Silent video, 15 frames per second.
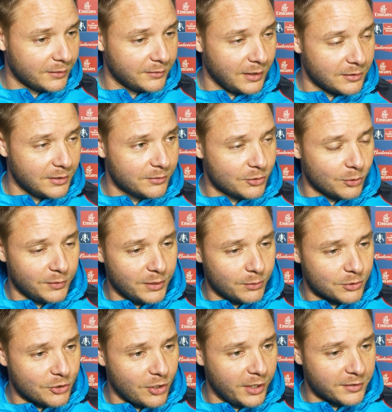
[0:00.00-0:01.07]
that's a sort of
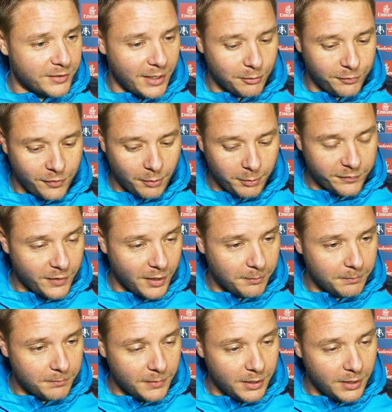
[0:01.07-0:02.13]
little sign as to how far we've
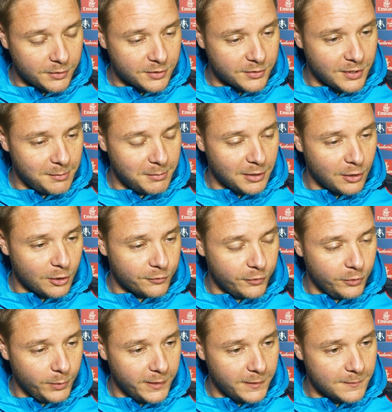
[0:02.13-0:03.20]
come as a team in the last
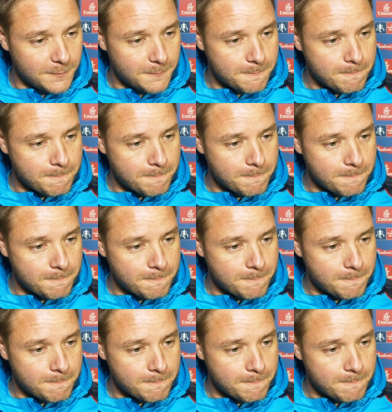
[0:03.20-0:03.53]
few weeks.